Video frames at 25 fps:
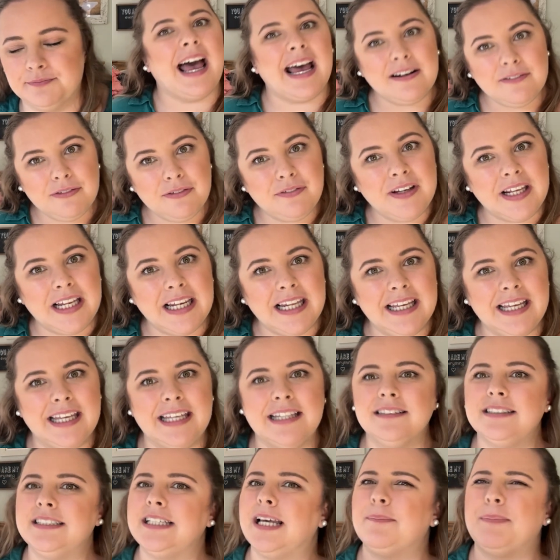And feeling
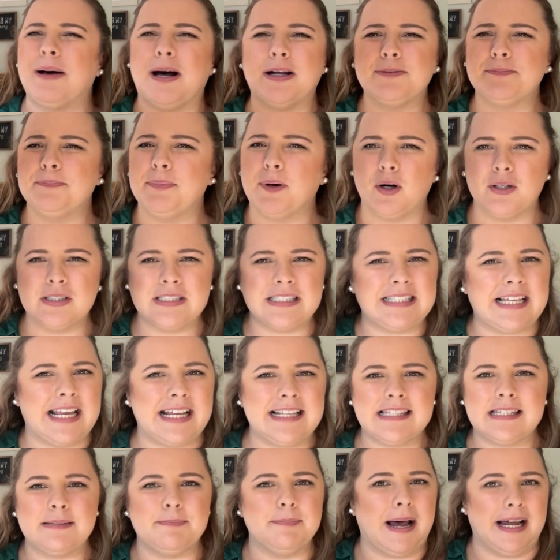guilty about past
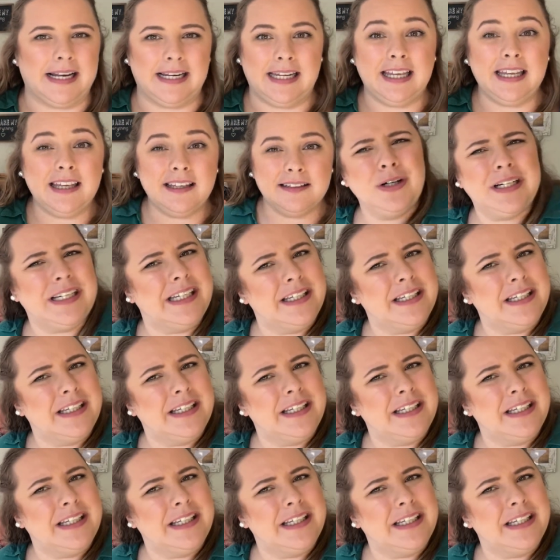tense money or